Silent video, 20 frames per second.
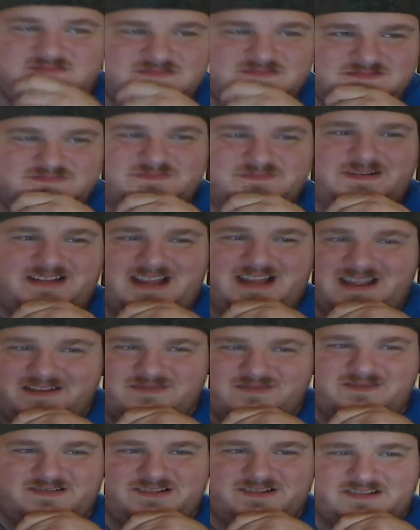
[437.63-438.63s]
Am I
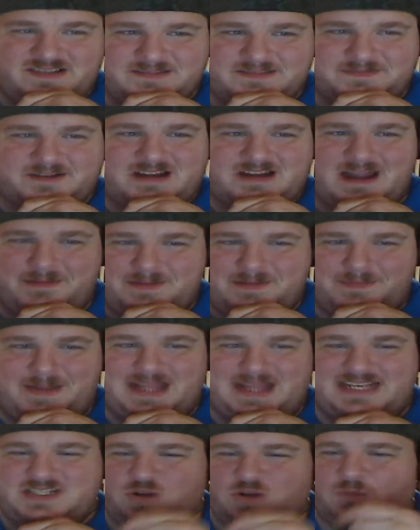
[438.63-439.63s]
not subscribed to
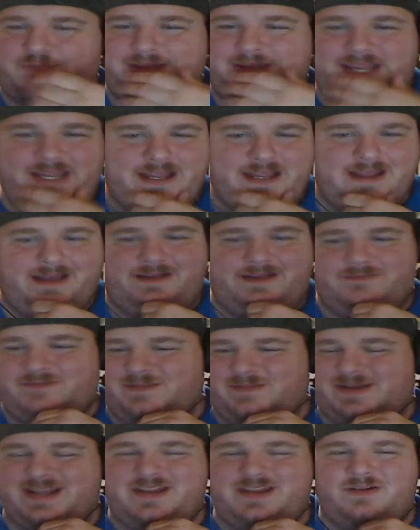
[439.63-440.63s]
Peso Pete yet? What am
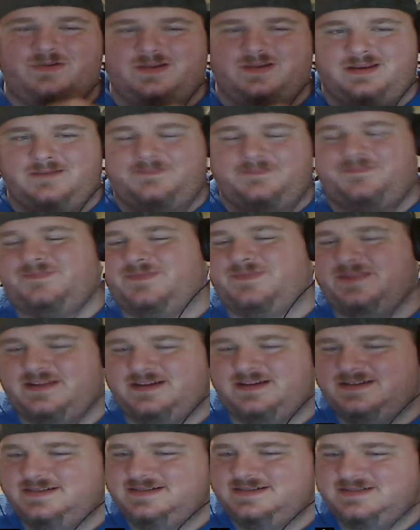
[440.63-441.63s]
I doing?
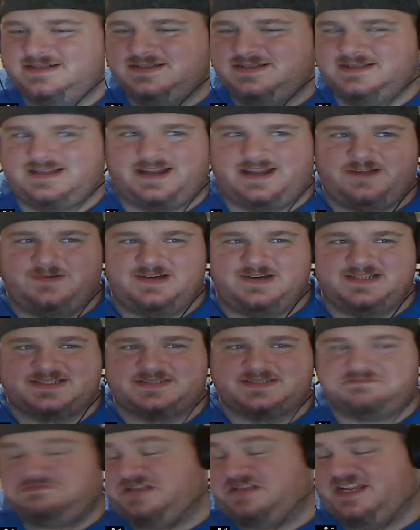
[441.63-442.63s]
Thought I was.
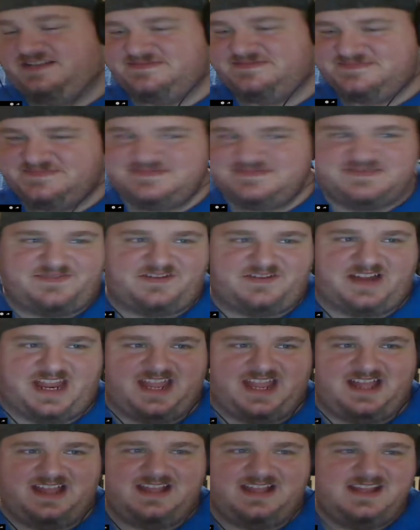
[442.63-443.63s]
I forget.
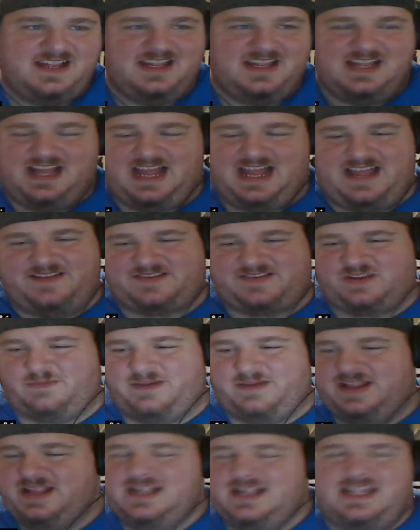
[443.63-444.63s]
I have so
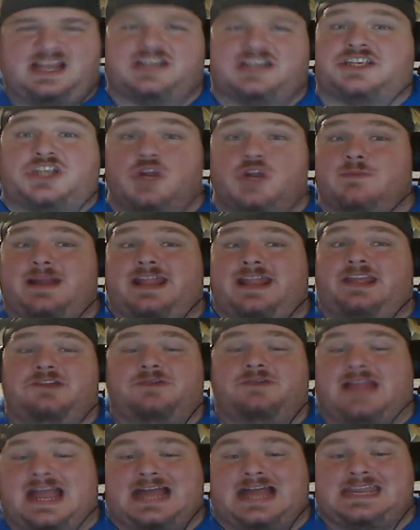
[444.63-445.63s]
many. There's too many of you
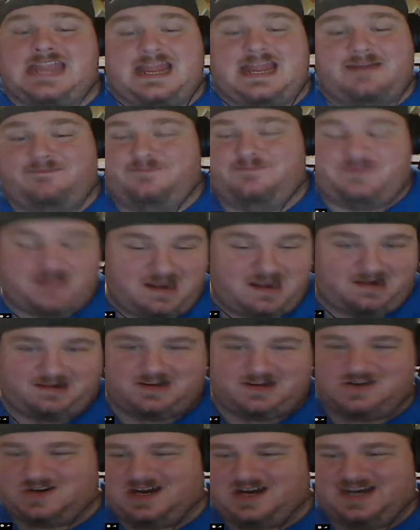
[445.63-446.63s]
goddamn dirt
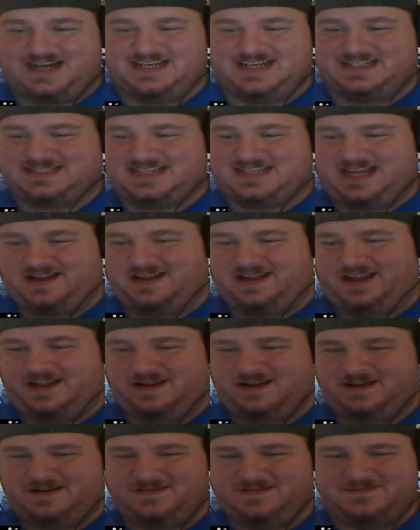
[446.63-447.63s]
artists out
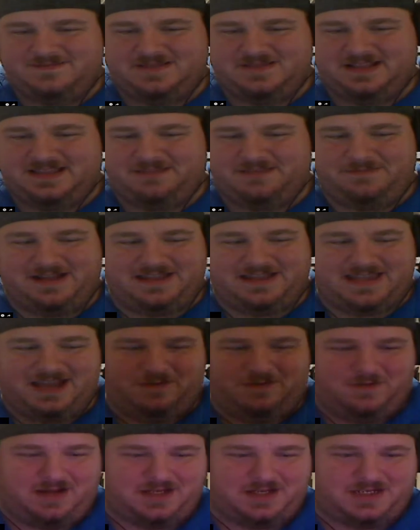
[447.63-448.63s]
here. Let them get that
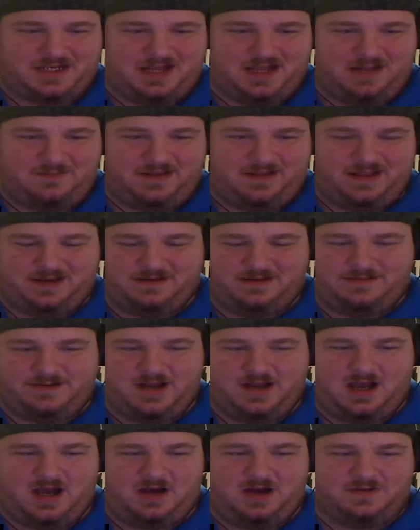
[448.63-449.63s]
watch time in.
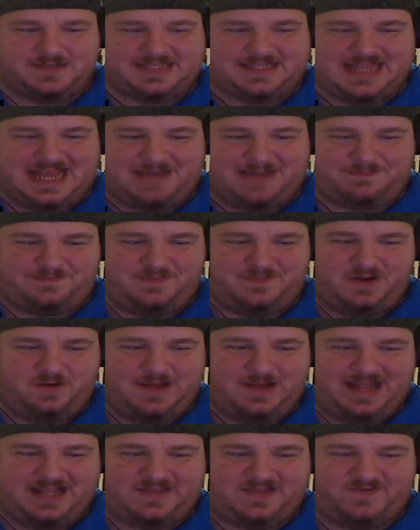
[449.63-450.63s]
No, stop. No
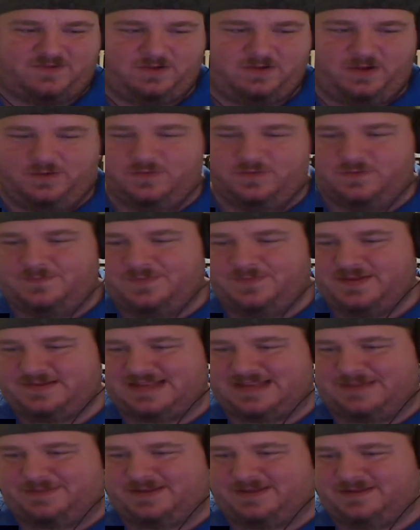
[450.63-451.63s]
ads for you. Stop it.